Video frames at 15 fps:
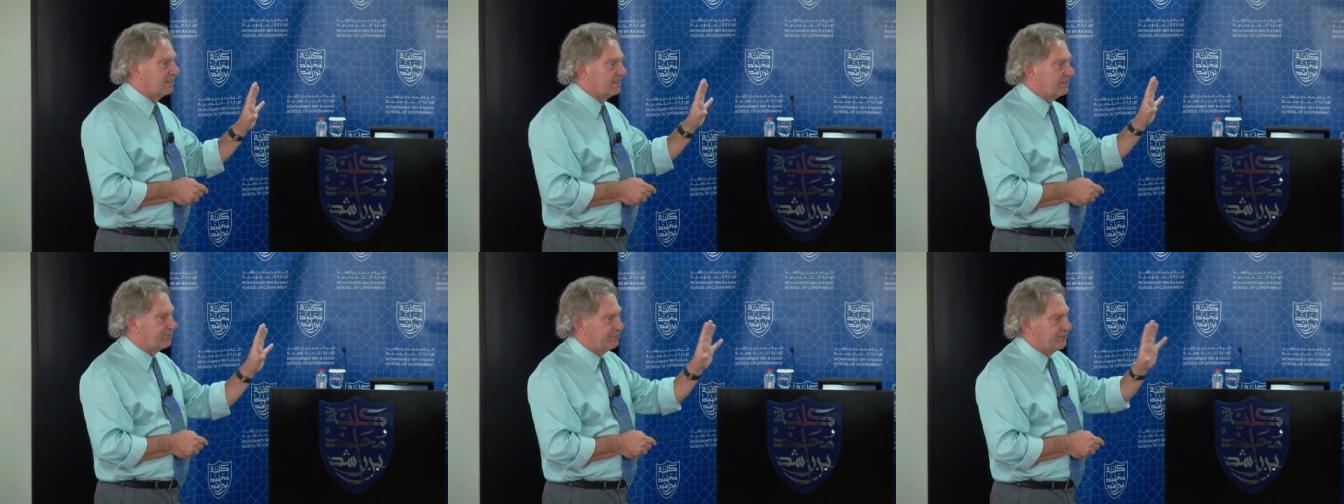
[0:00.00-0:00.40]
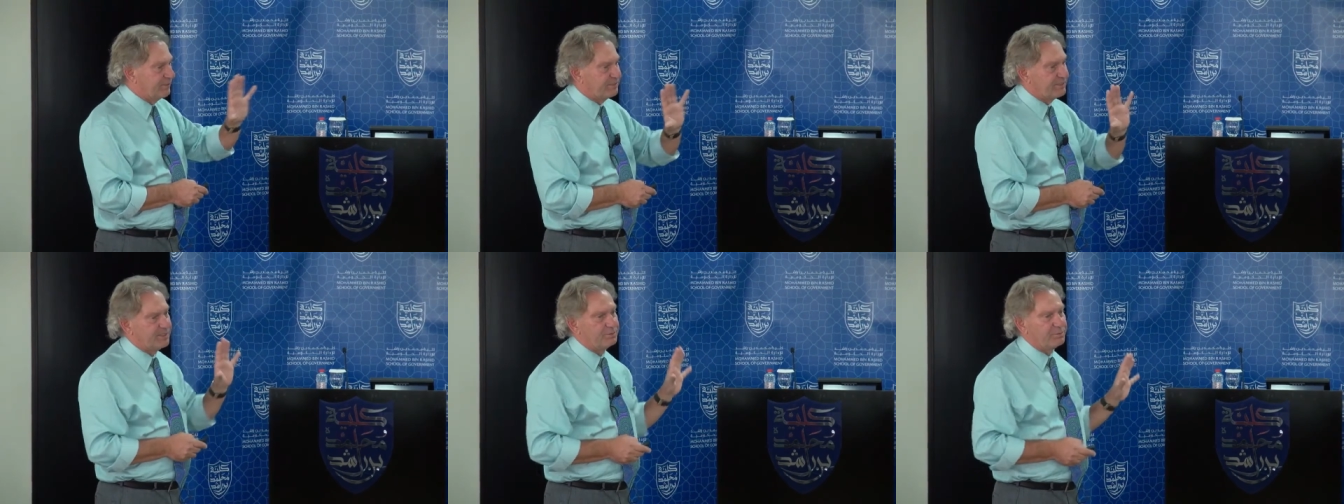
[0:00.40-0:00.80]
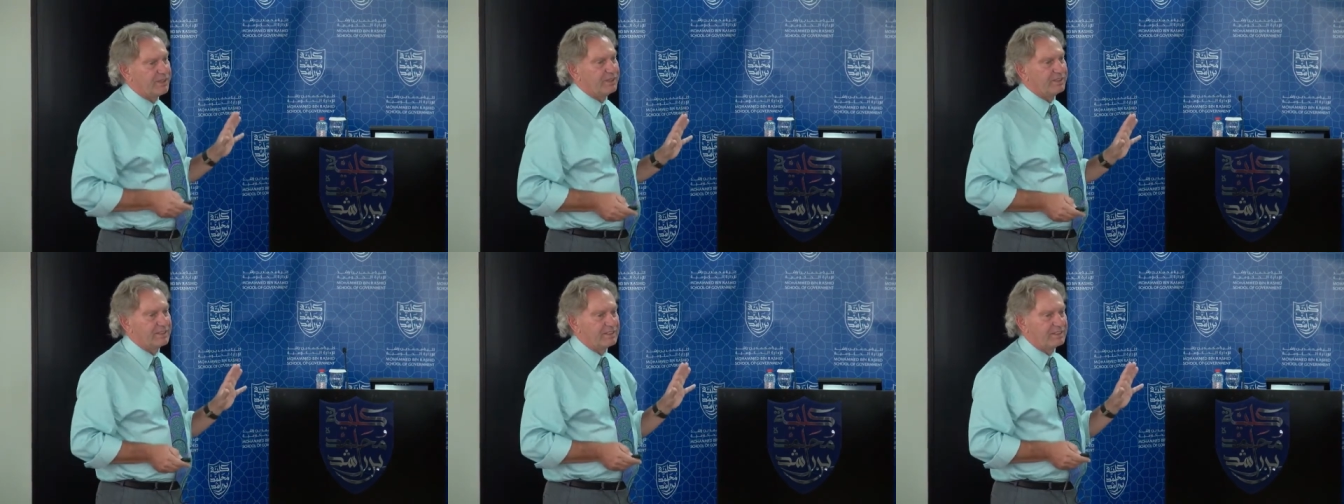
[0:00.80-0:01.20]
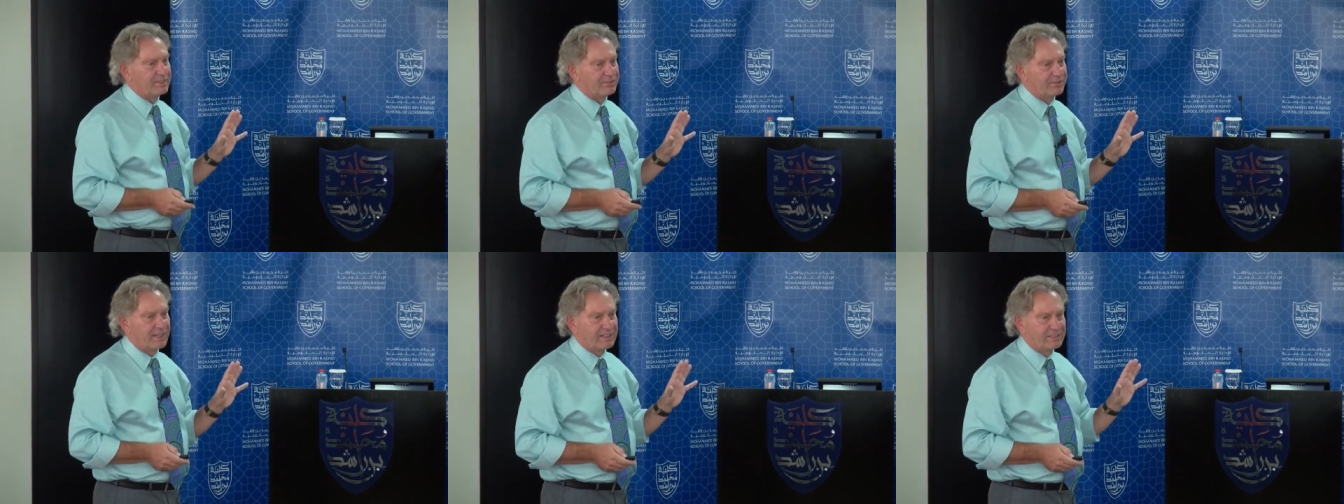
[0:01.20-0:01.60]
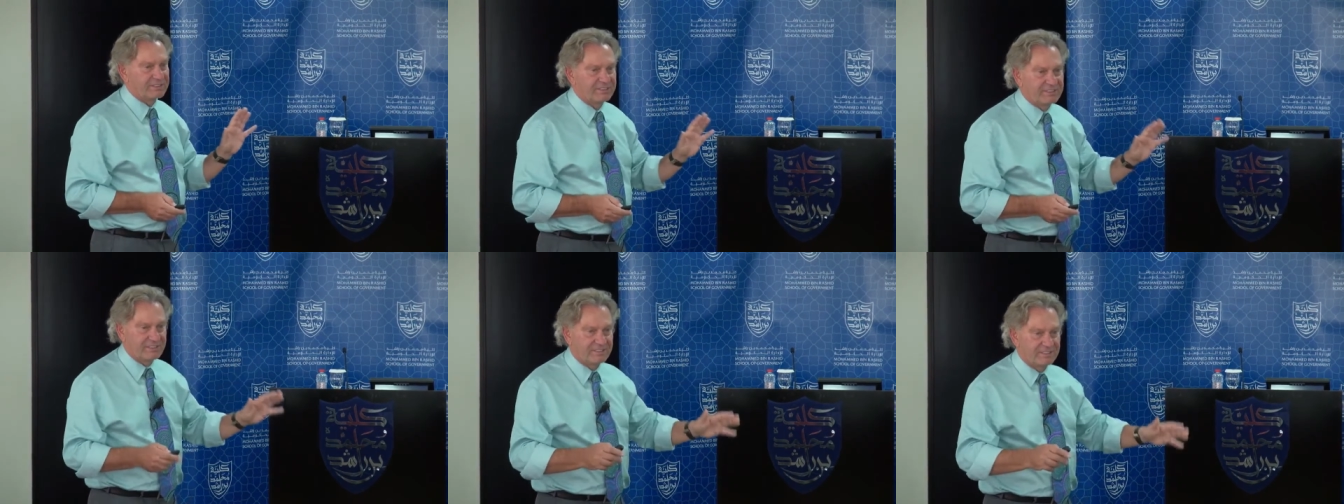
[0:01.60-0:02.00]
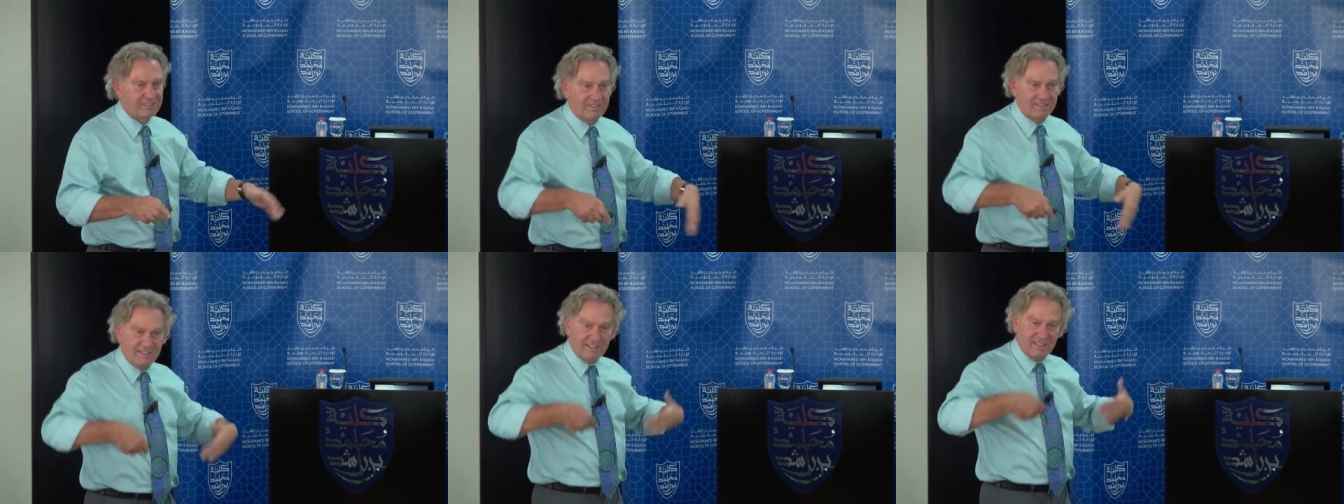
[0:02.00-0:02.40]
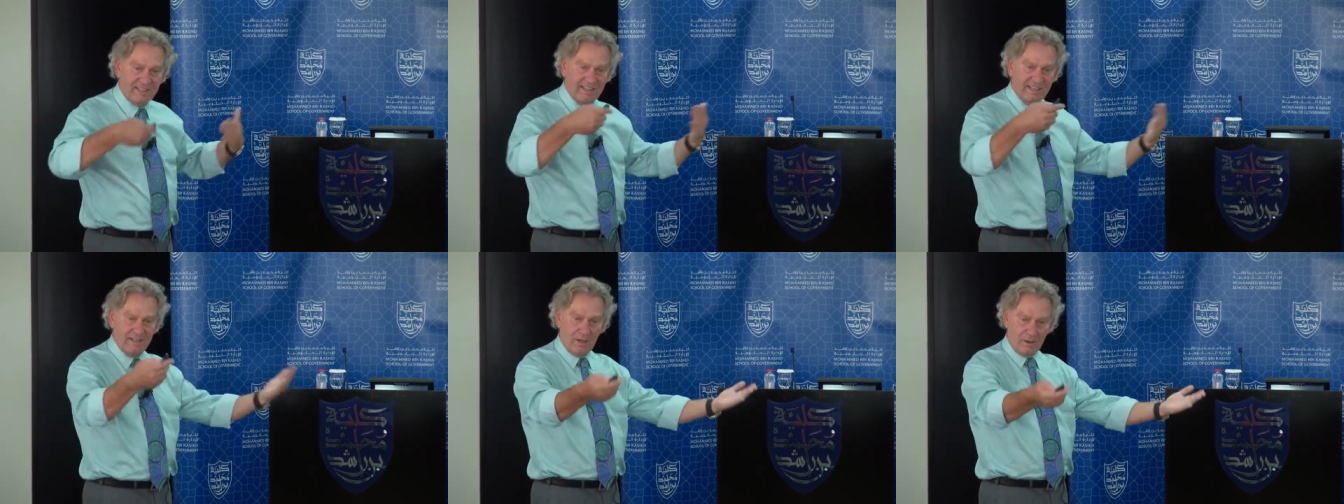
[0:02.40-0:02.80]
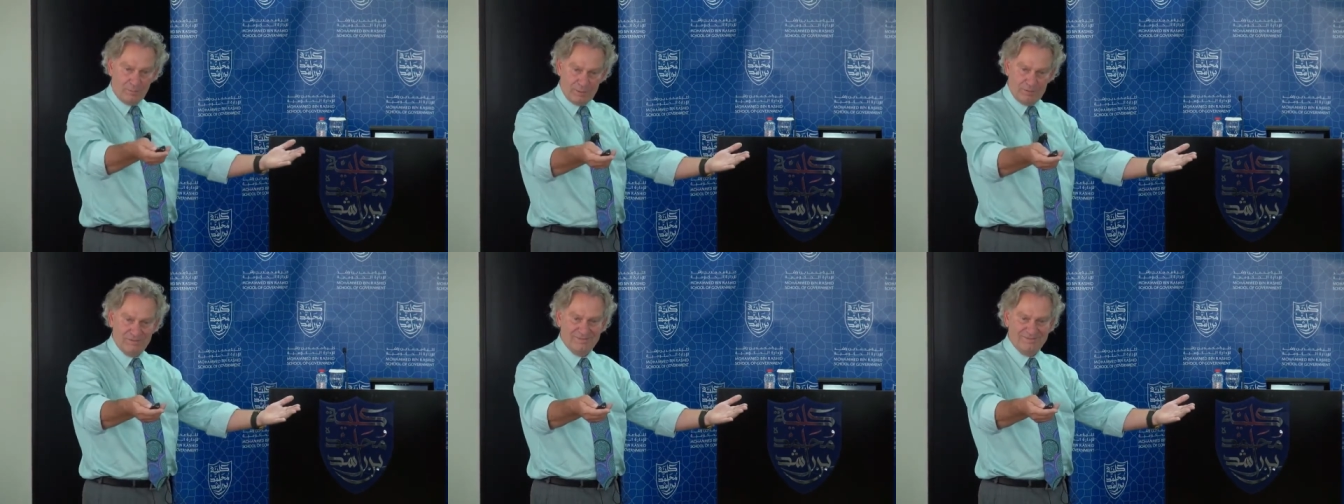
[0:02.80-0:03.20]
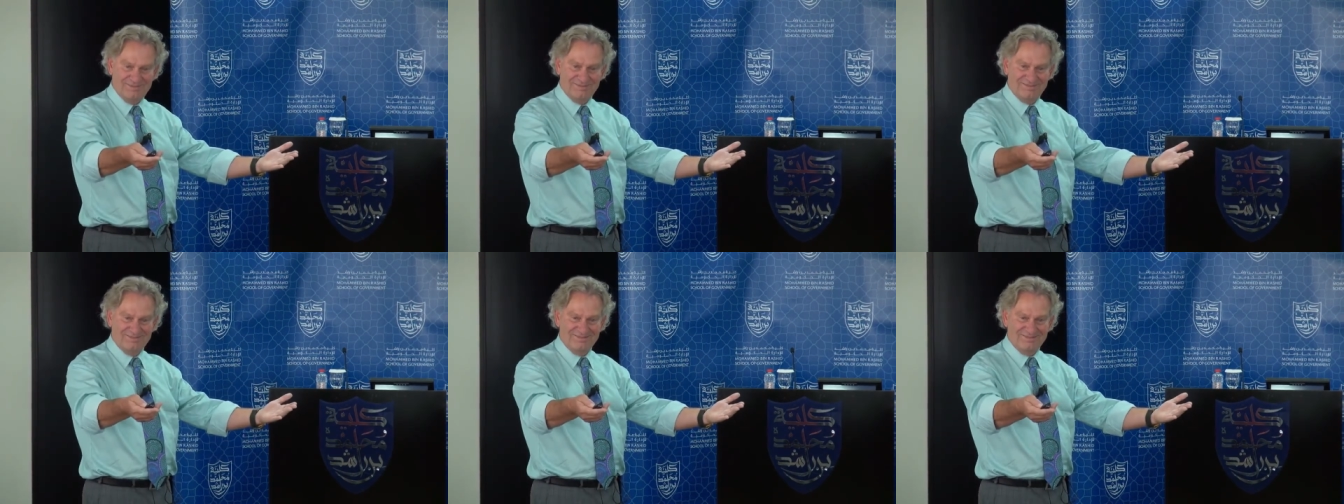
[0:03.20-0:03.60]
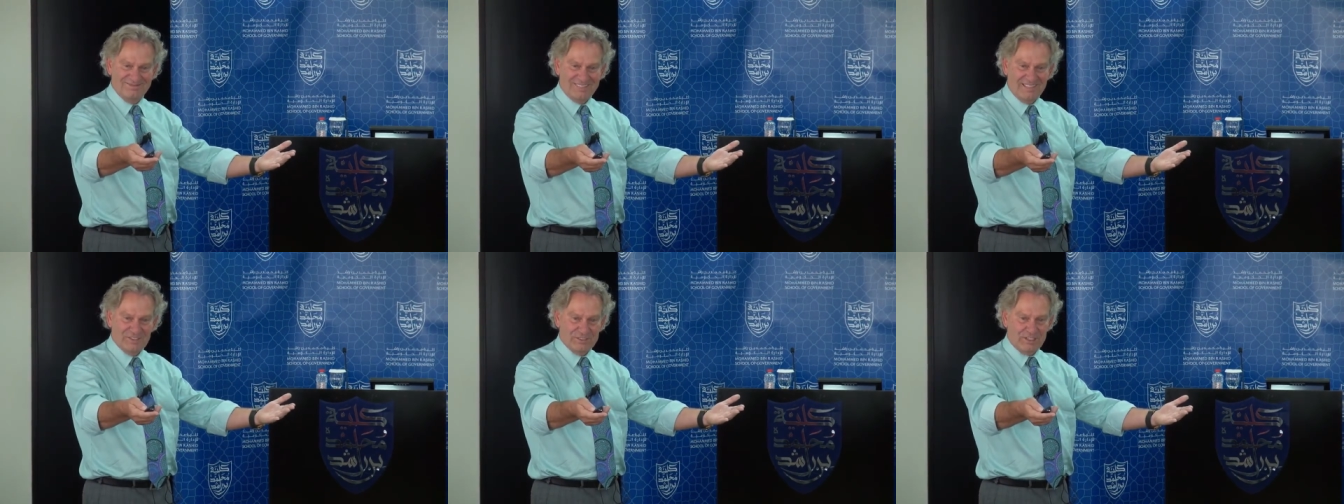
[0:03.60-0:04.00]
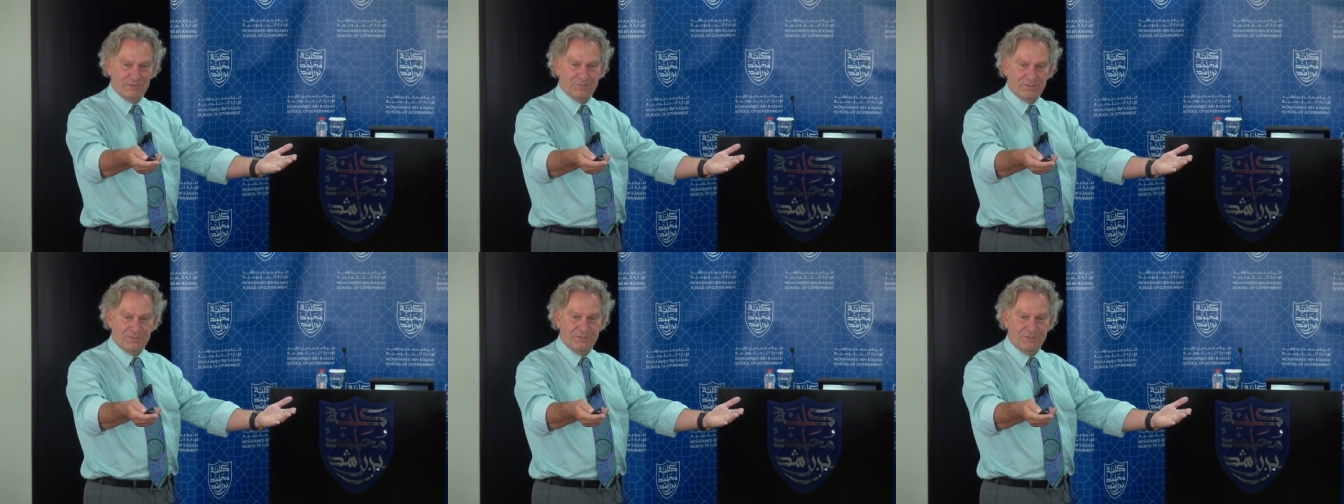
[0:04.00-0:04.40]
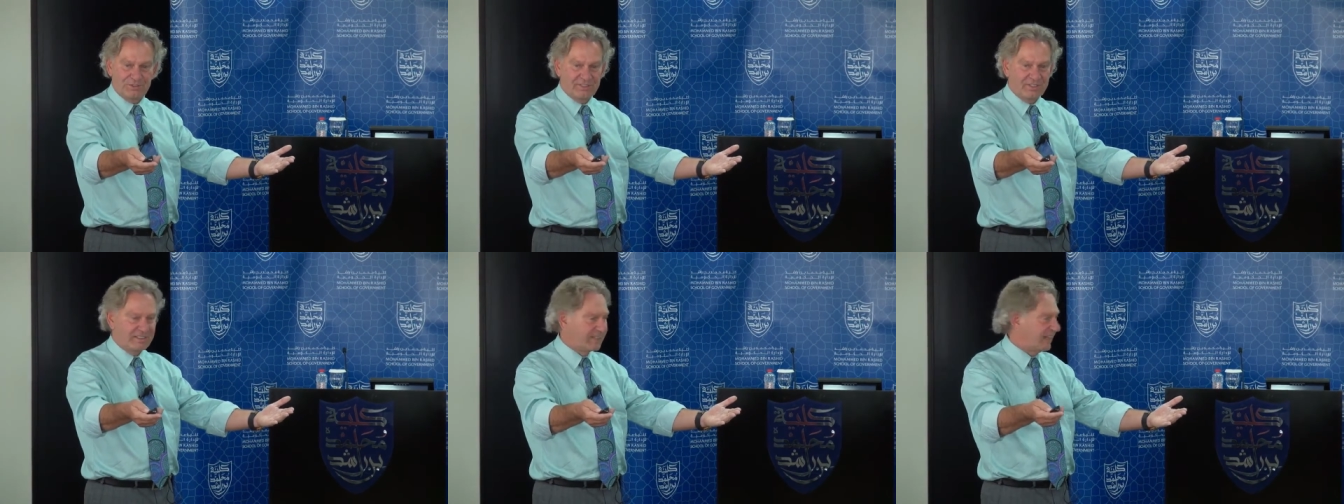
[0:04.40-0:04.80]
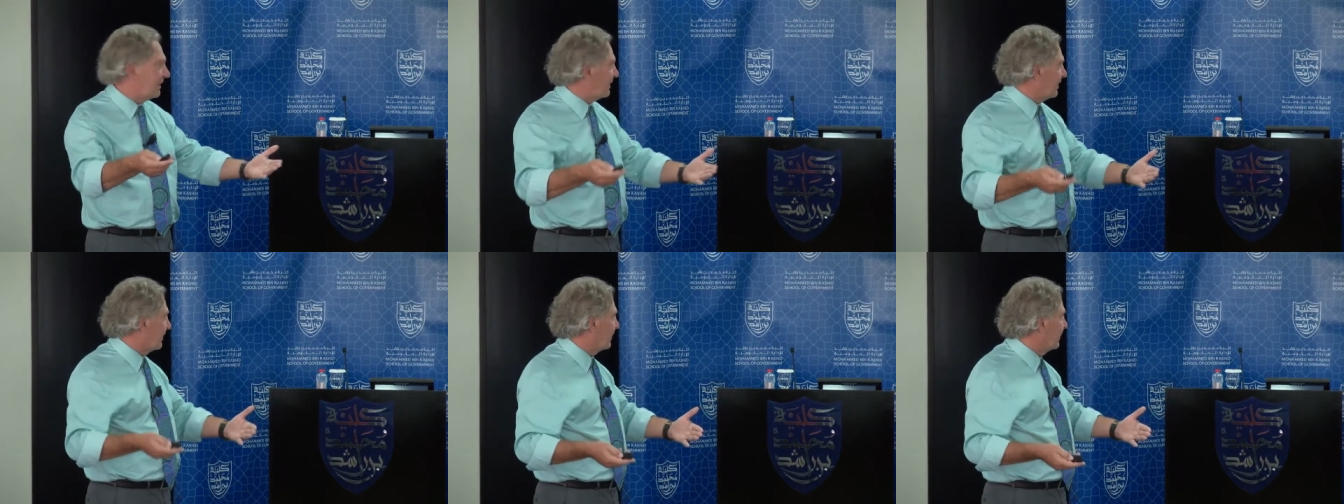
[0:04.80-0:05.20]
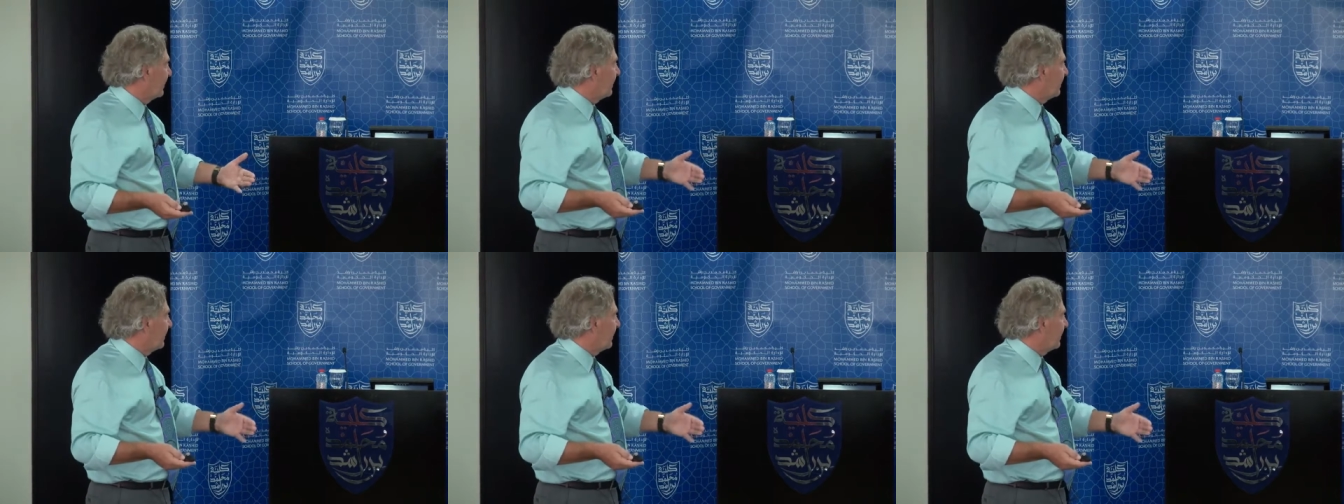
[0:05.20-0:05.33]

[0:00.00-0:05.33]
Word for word: these fifty billion devices that suddenly lit up and start producing data.